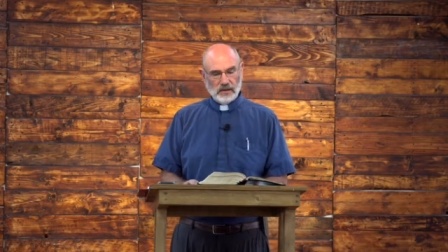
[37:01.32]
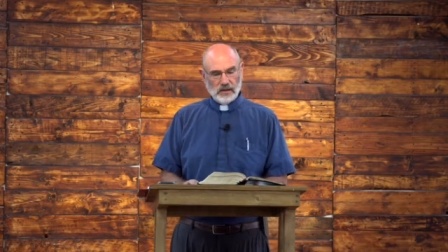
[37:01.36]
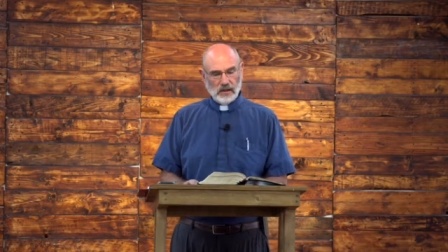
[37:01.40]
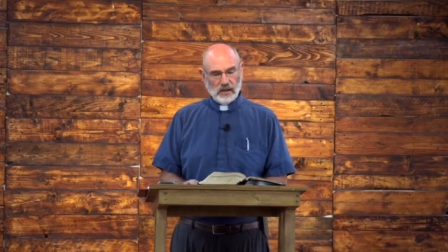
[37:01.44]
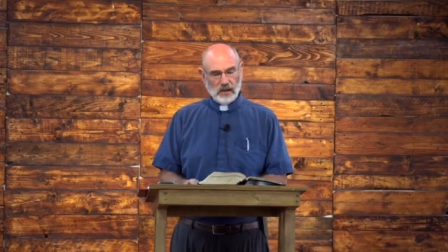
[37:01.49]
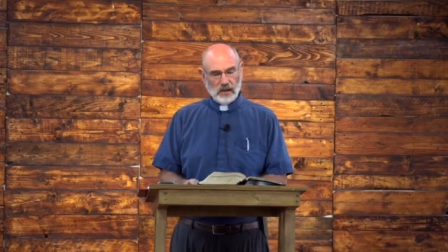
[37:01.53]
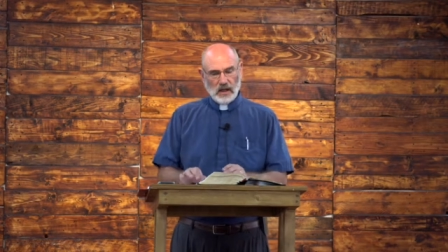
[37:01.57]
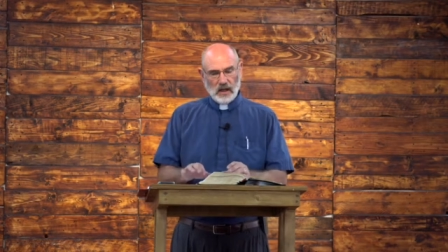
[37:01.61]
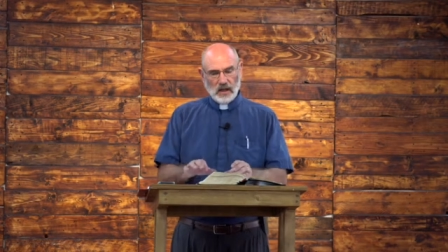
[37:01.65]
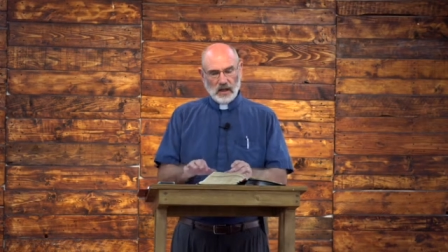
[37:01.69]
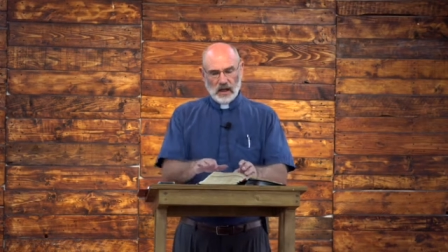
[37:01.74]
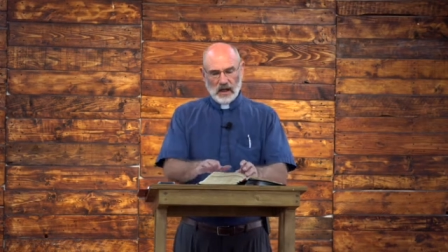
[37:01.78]
And
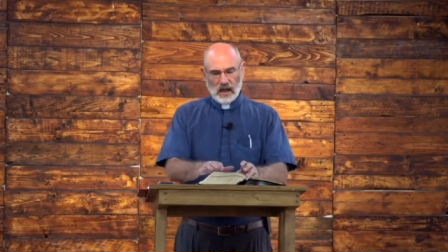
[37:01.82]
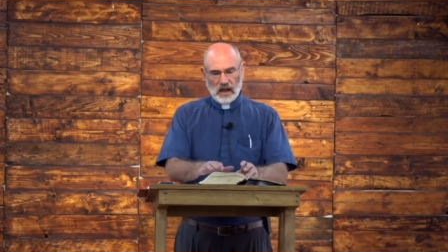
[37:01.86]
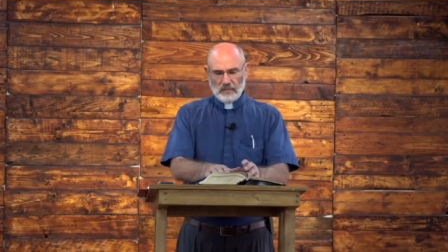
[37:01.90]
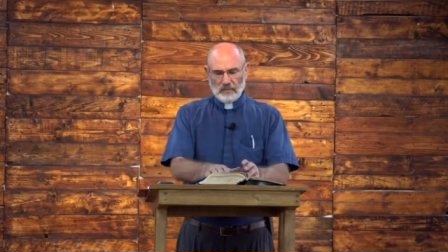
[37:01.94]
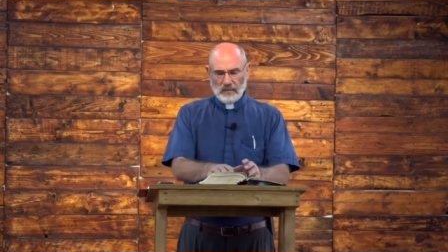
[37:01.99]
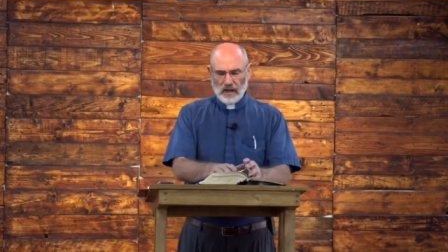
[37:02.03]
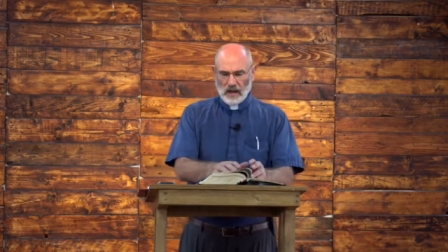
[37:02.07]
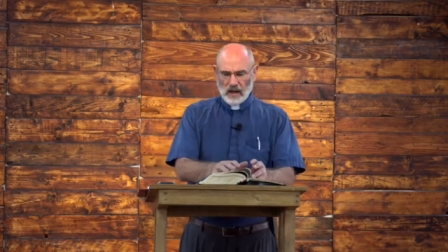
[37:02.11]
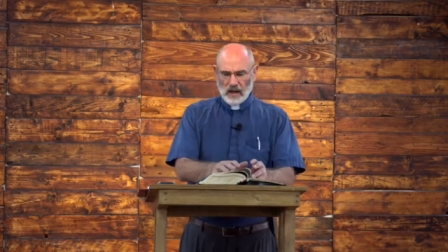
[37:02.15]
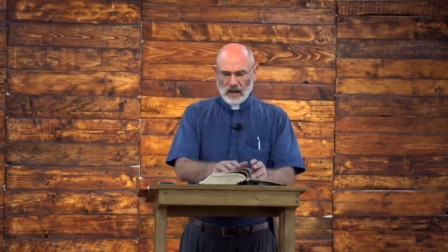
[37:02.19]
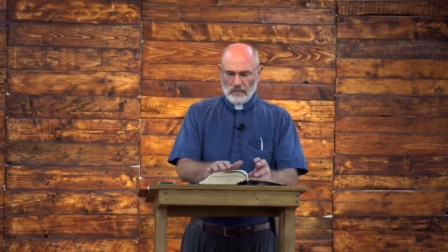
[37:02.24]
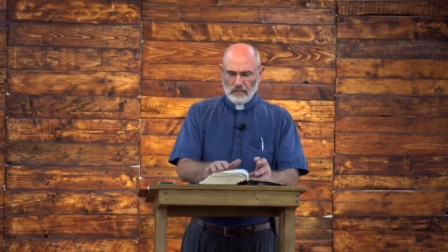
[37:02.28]

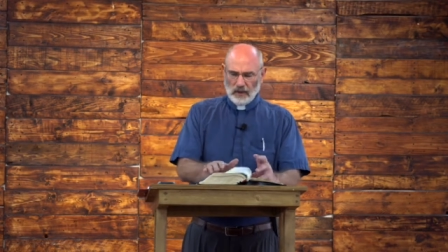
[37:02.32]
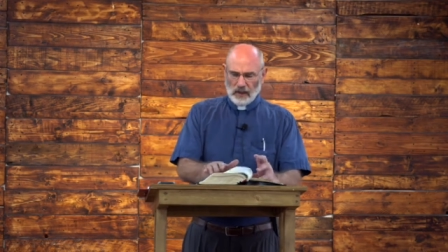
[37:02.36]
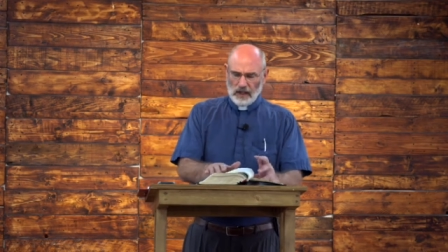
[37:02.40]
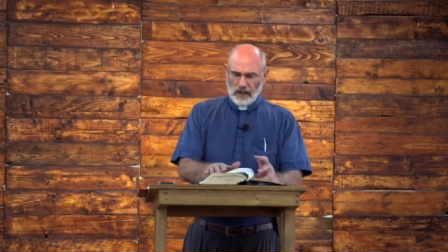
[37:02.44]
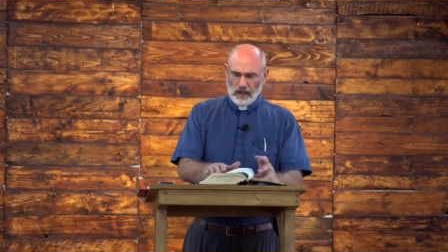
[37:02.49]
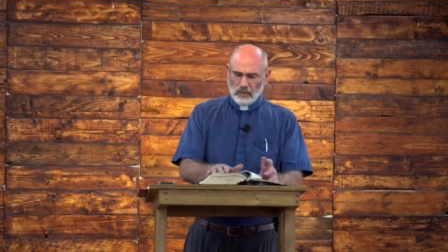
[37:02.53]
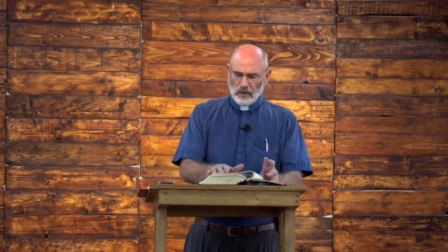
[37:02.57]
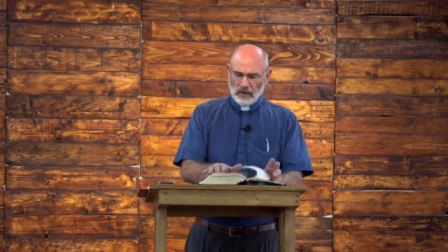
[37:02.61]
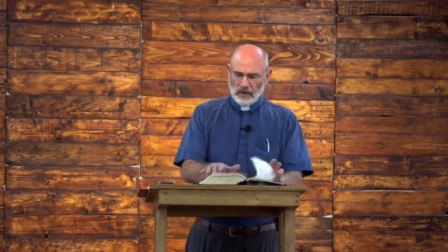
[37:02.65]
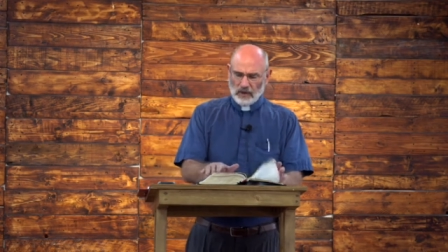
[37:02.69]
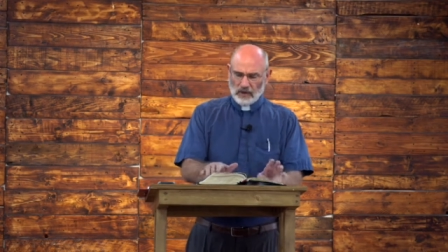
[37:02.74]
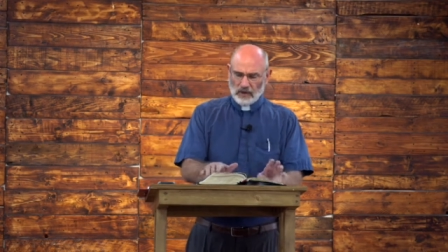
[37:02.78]
I'm
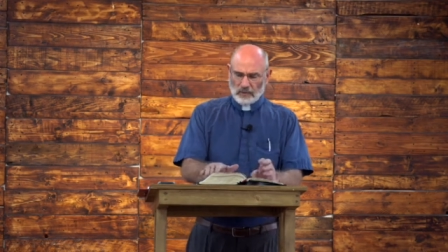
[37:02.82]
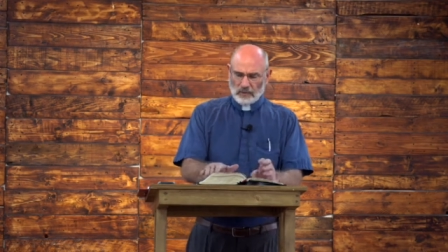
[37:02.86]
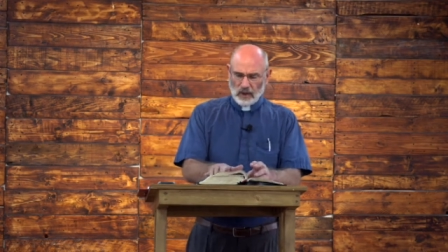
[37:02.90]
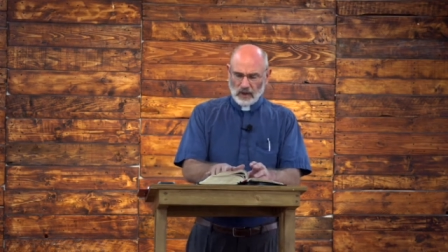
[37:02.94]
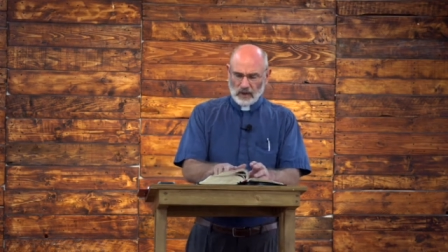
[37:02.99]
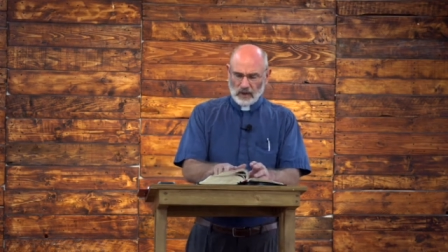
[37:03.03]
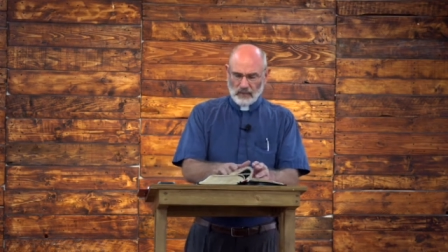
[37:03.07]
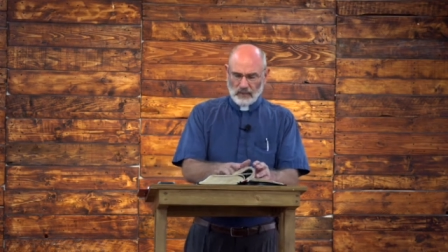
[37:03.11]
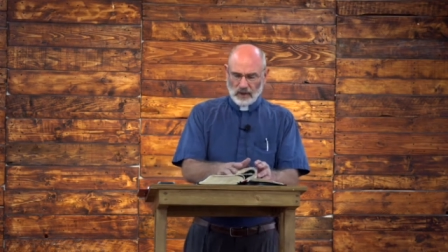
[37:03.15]
belaboring this partly